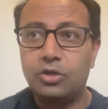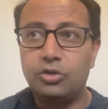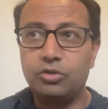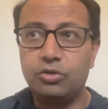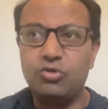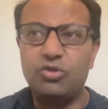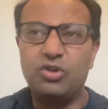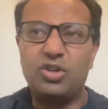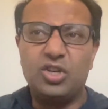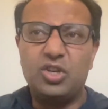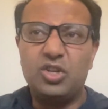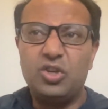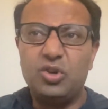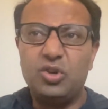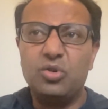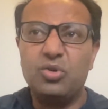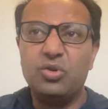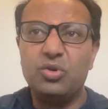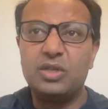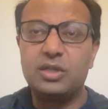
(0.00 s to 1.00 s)
you could
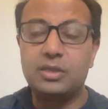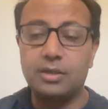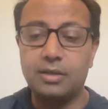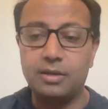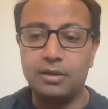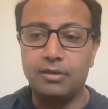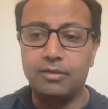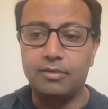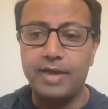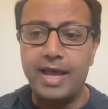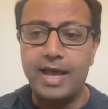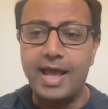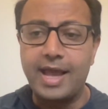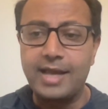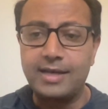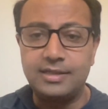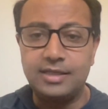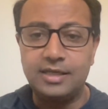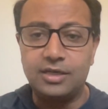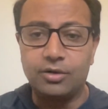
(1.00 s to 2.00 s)
use that
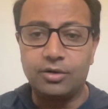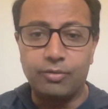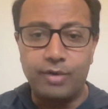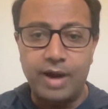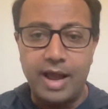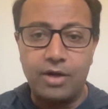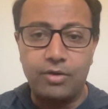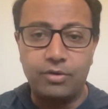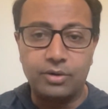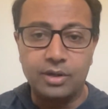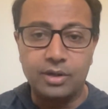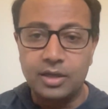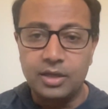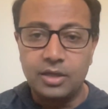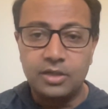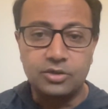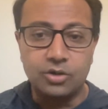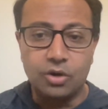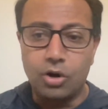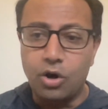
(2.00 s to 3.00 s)
ID to route
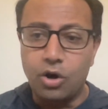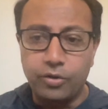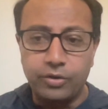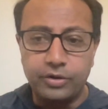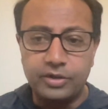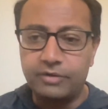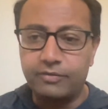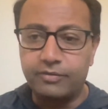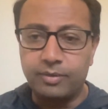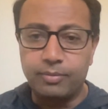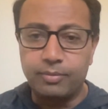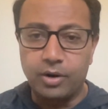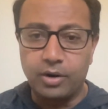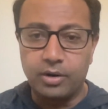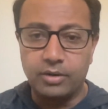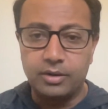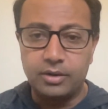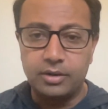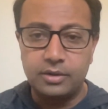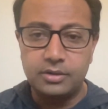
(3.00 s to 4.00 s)
to all the different
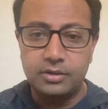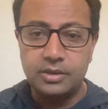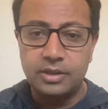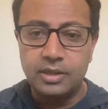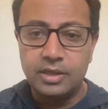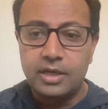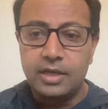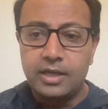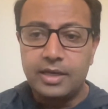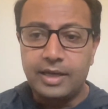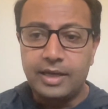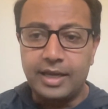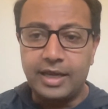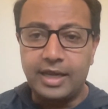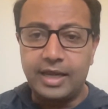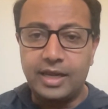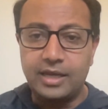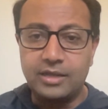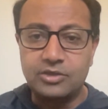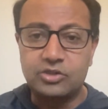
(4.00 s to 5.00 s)
partners
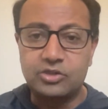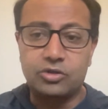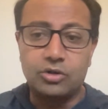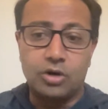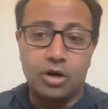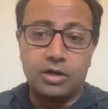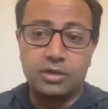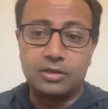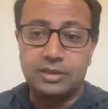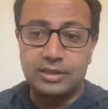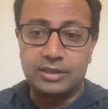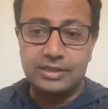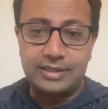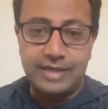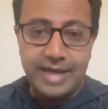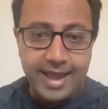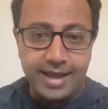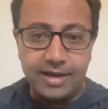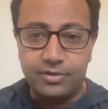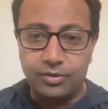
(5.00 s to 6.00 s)
and start to
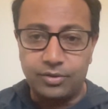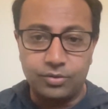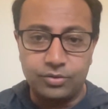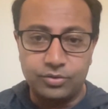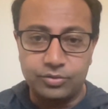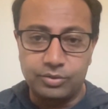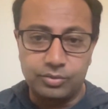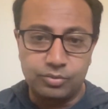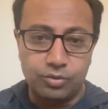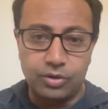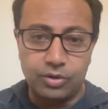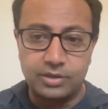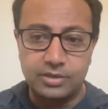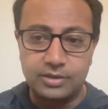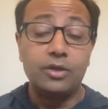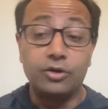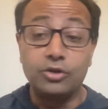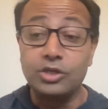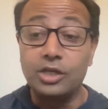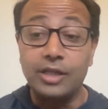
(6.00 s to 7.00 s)
stack those rewards.
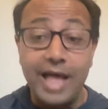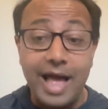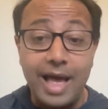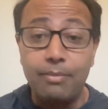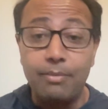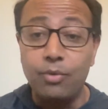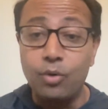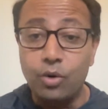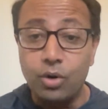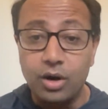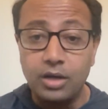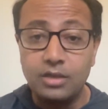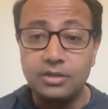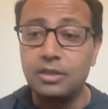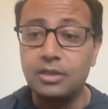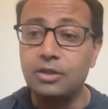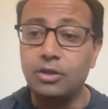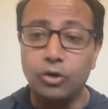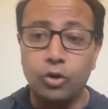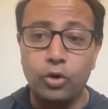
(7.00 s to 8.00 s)
There's a lot more
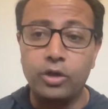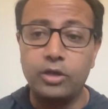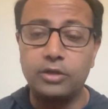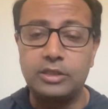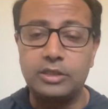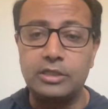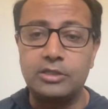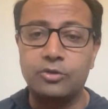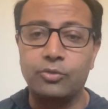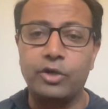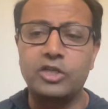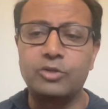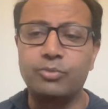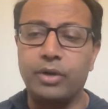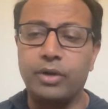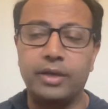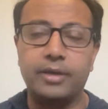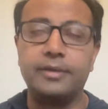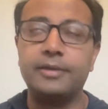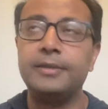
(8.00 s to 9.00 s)
to the loyalty switch,
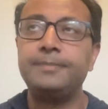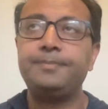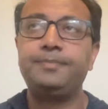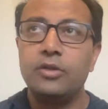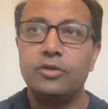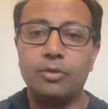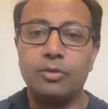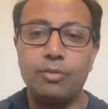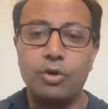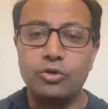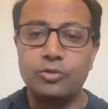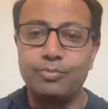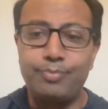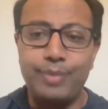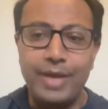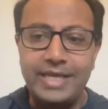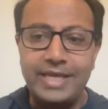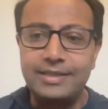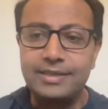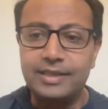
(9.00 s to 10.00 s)
but the most
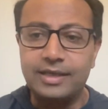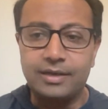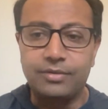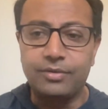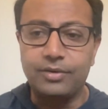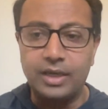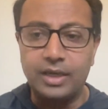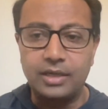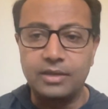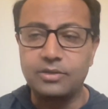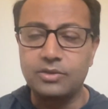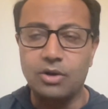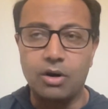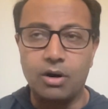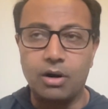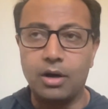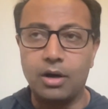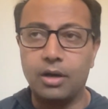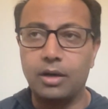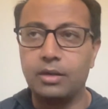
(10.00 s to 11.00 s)
basic things
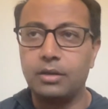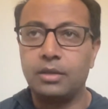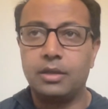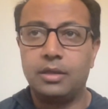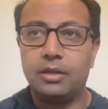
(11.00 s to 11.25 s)
are